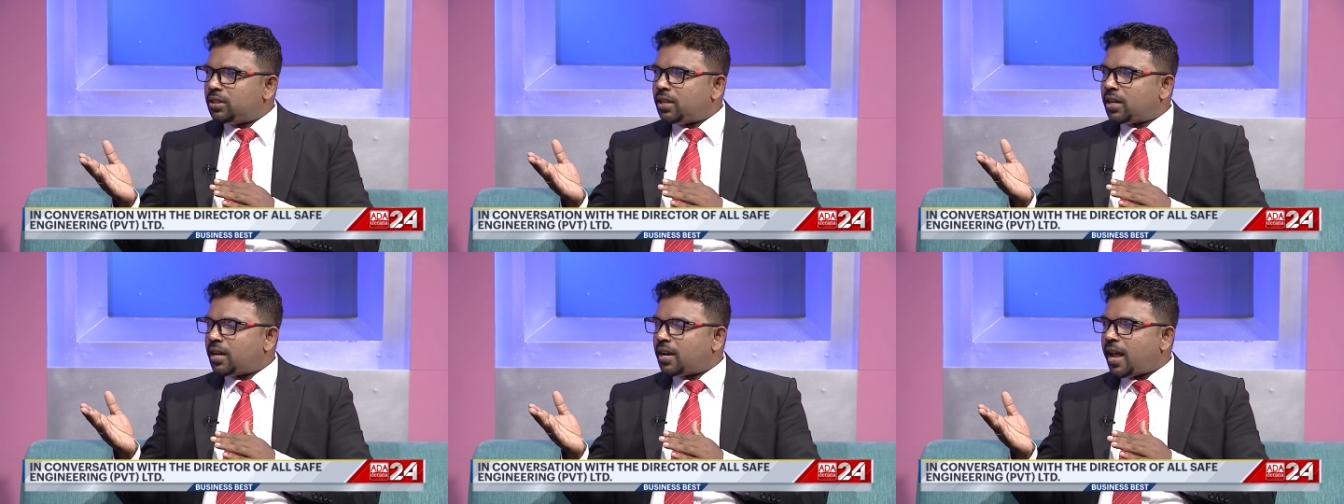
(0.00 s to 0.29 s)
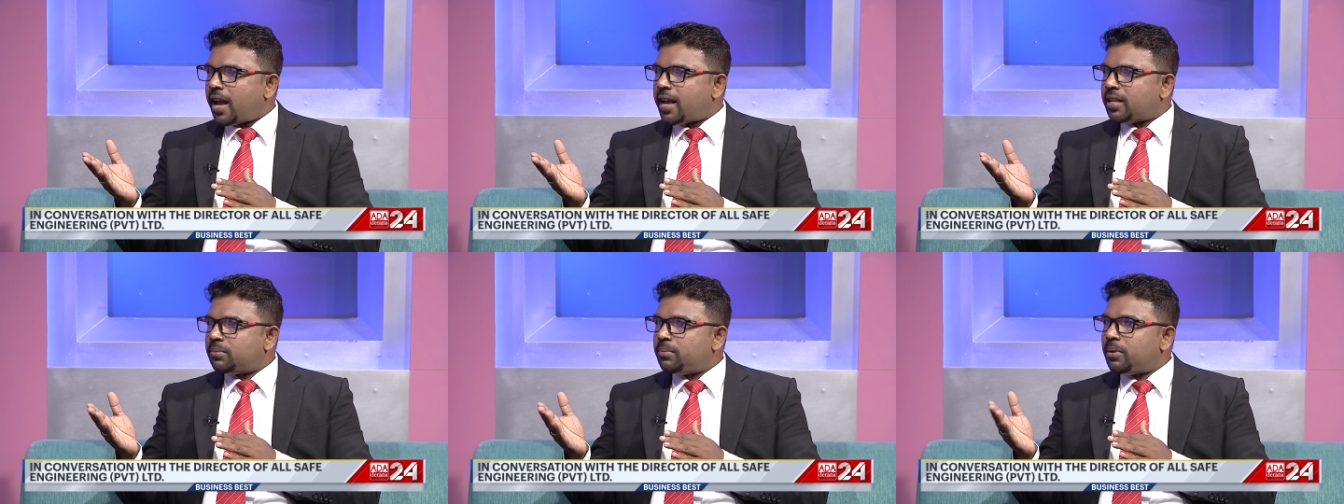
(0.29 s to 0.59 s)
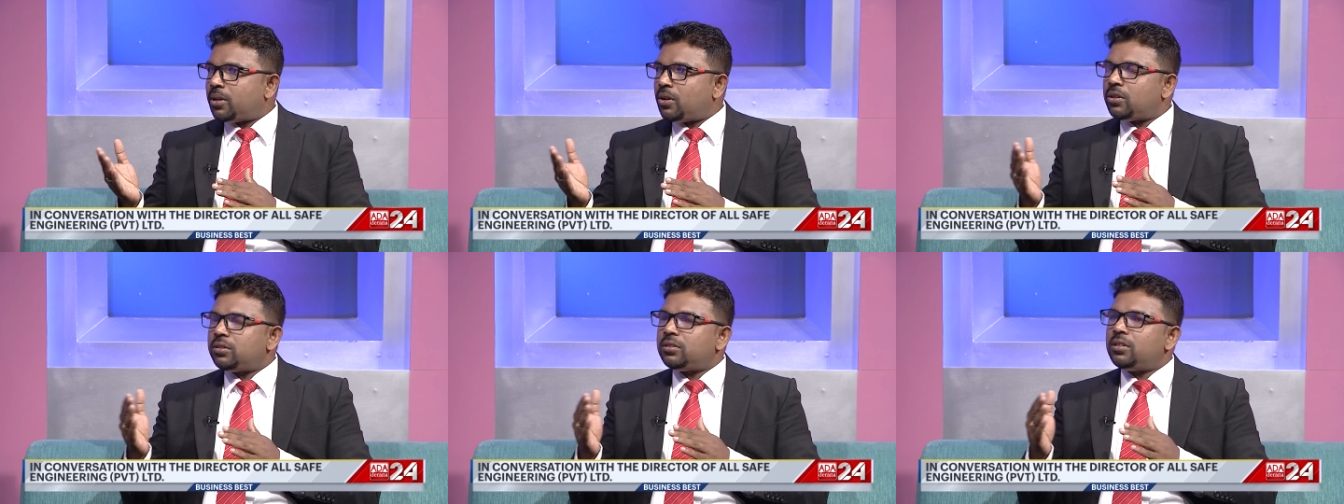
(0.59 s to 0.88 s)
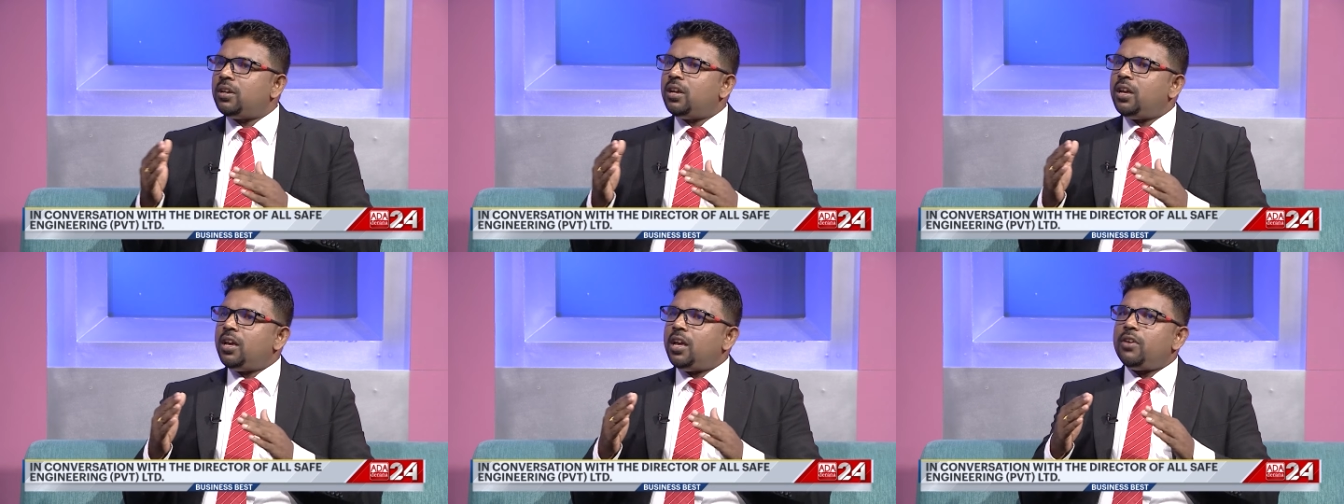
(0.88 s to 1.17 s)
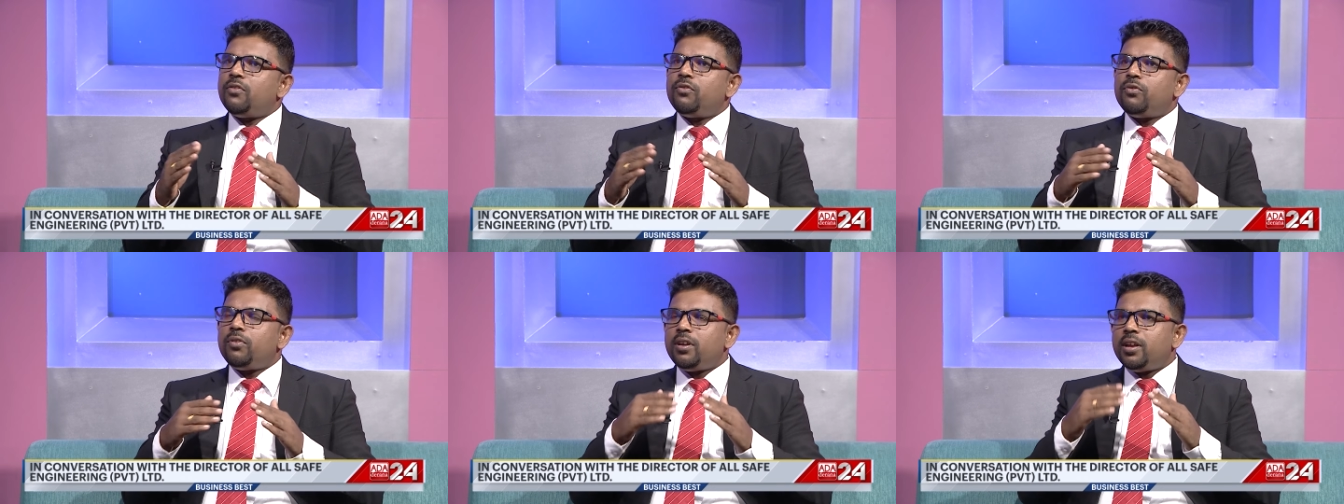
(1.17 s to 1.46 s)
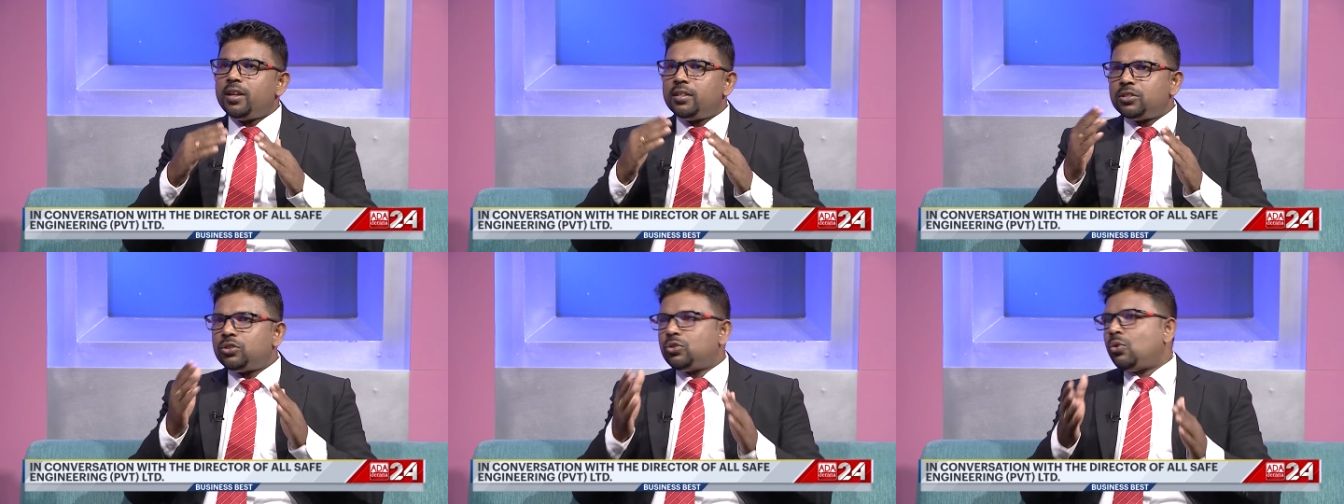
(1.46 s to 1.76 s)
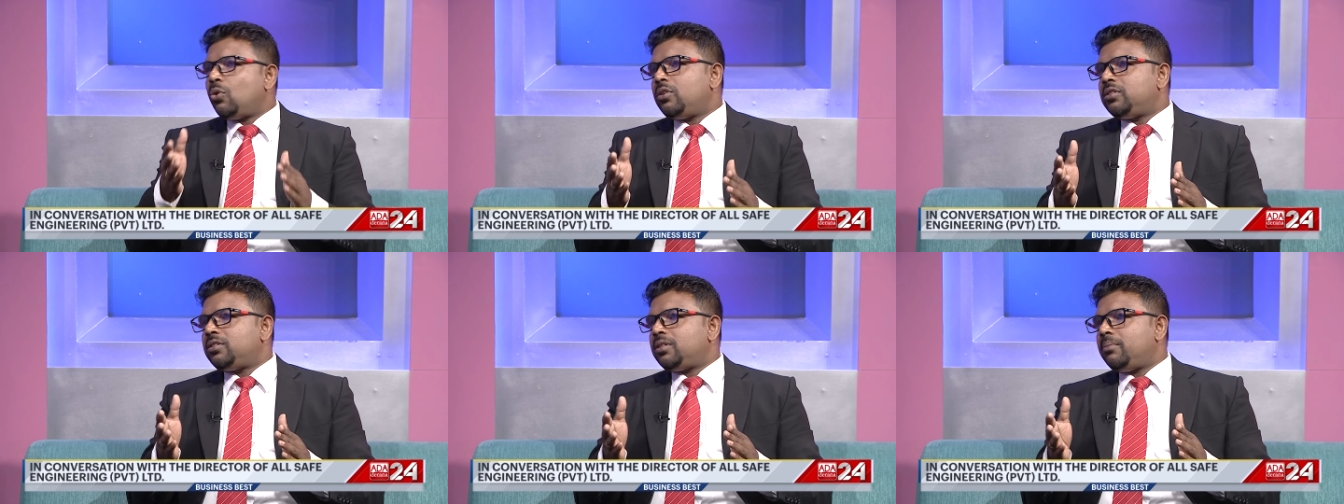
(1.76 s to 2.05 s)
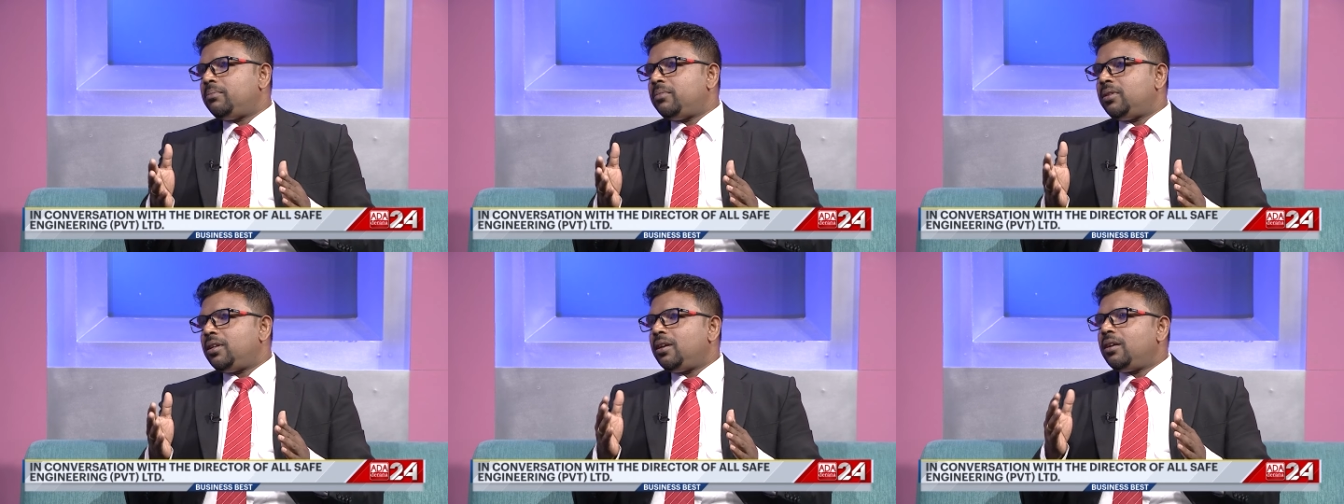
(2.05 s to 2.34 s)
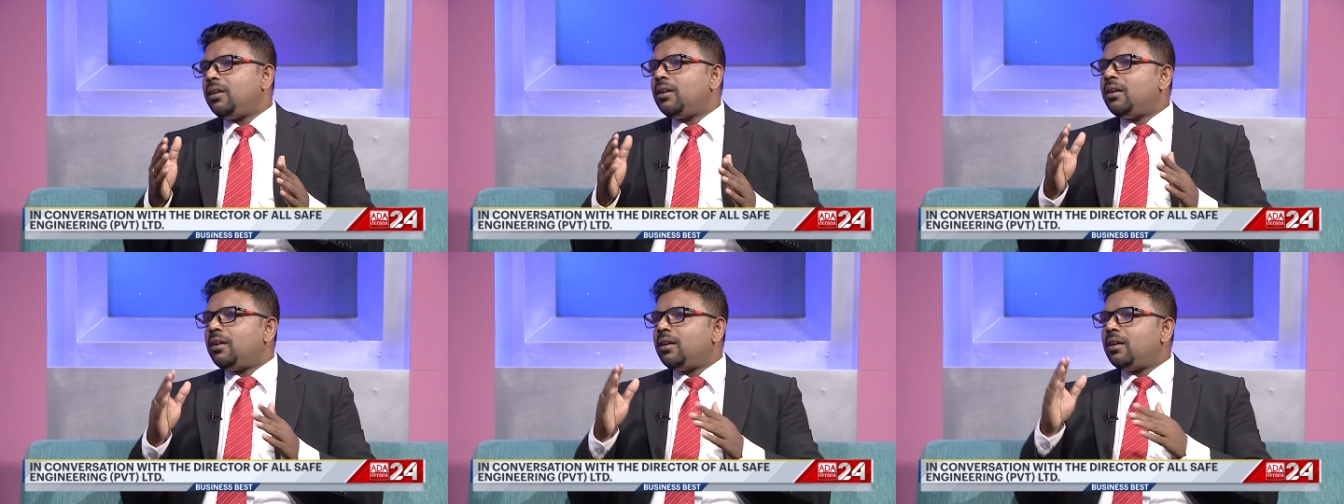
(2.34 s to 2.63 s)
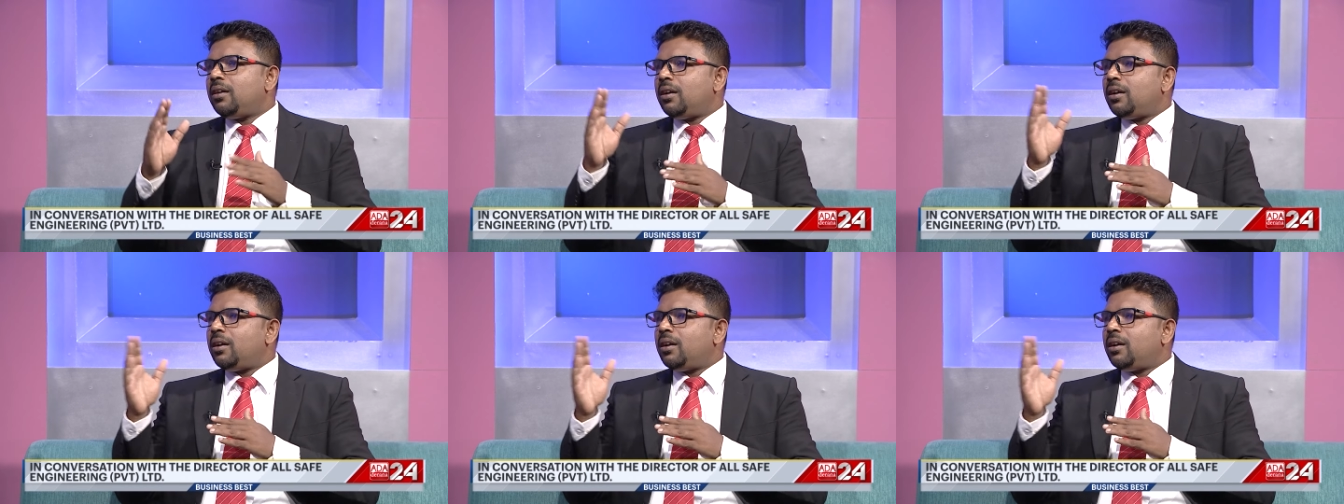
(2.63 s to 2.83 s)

the clients because if we install something uh,